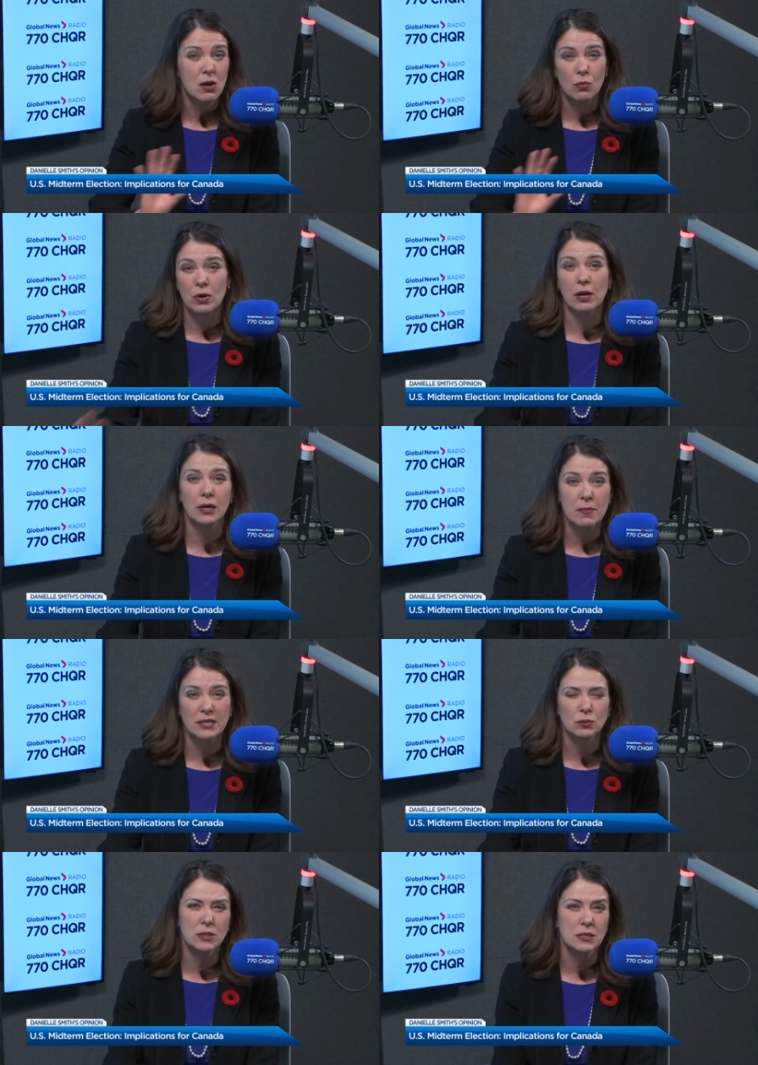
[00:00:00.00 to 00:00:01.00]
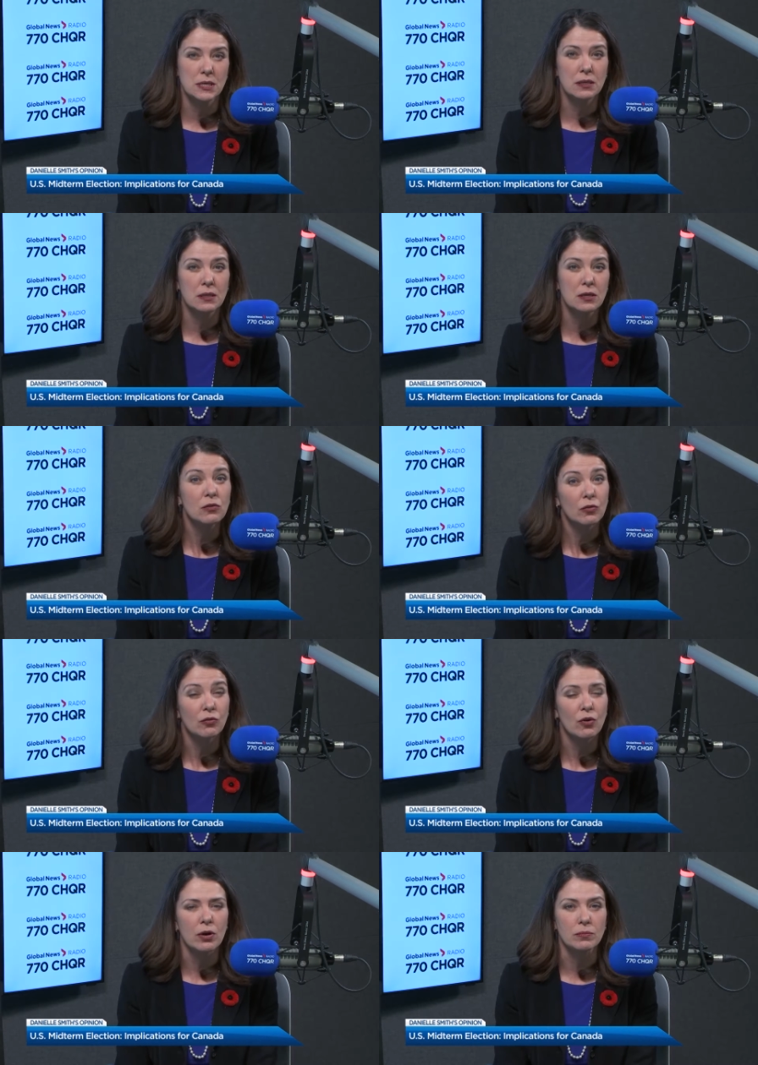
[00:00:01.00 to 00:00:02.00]
We're not going to mess with the deal that you've
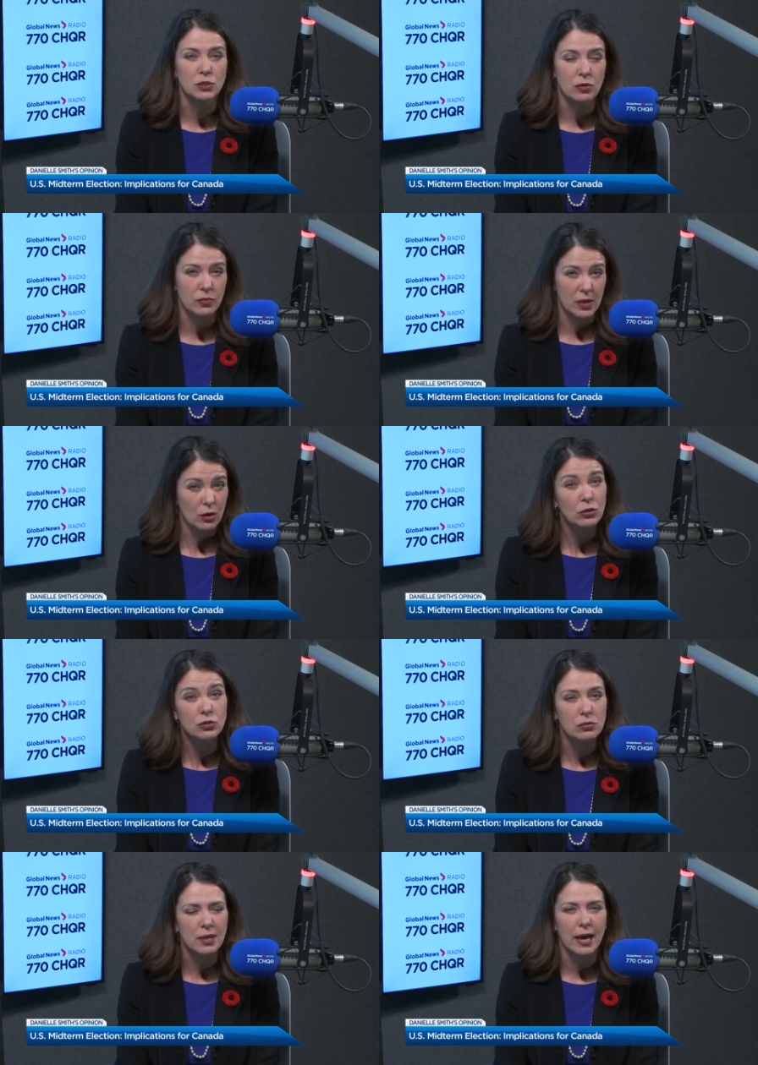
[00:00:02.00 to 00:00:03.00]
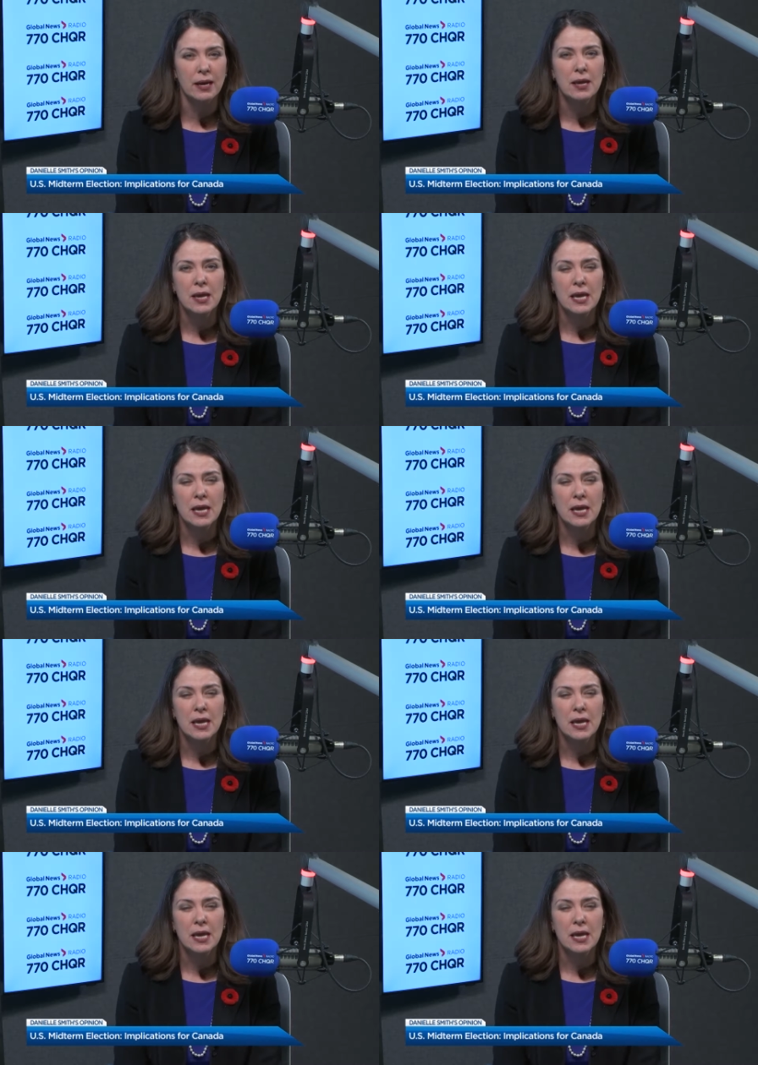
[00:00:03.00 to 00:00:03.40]
affirmed. So they could do that.